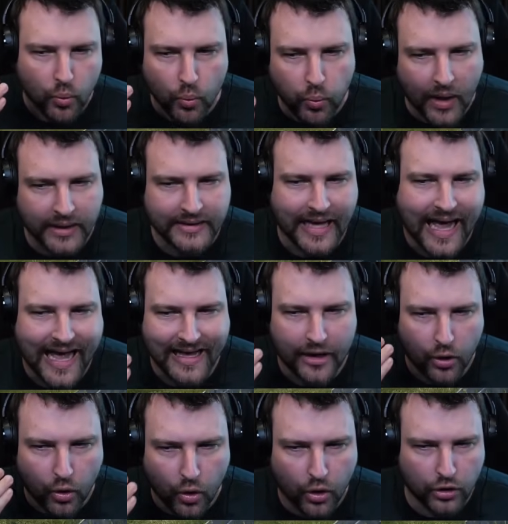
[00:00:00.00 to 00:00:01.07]
What I
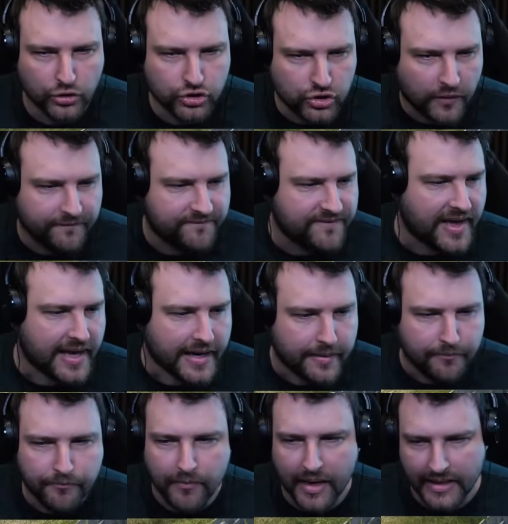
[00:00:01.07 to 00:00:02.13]
also very
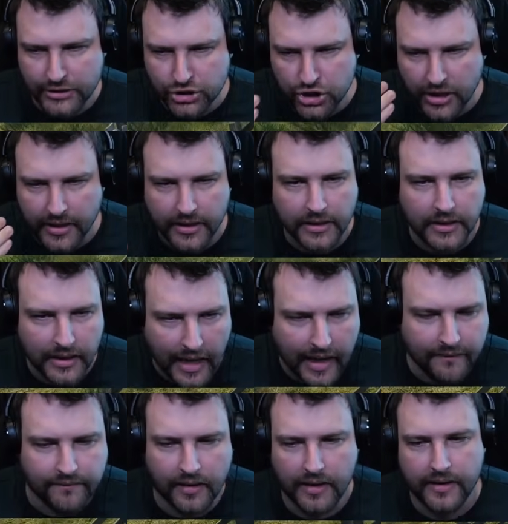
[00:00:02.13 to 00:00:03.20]
much
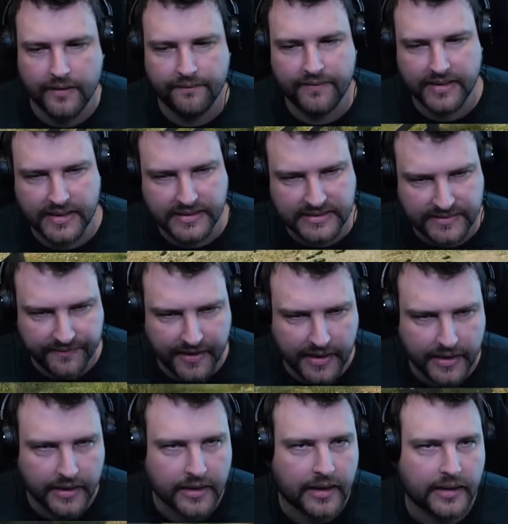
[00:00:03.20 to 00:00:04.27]
love with this
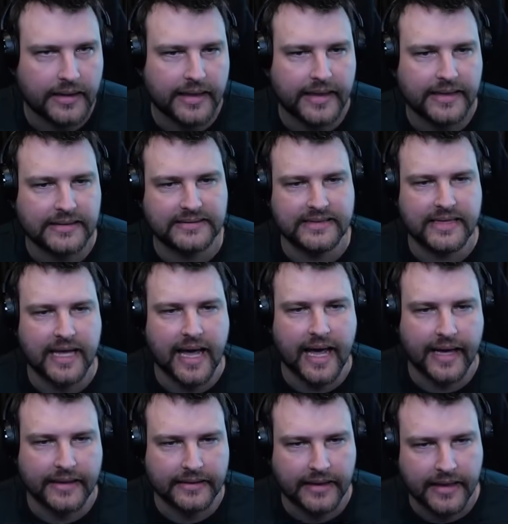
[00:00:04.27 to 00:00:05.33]
vehicle is
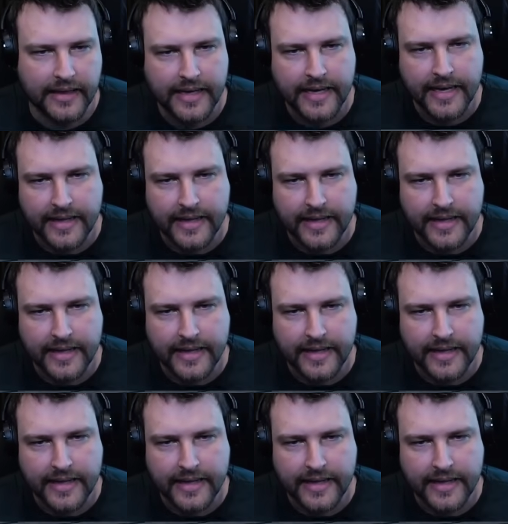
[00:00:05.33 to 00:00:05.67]
that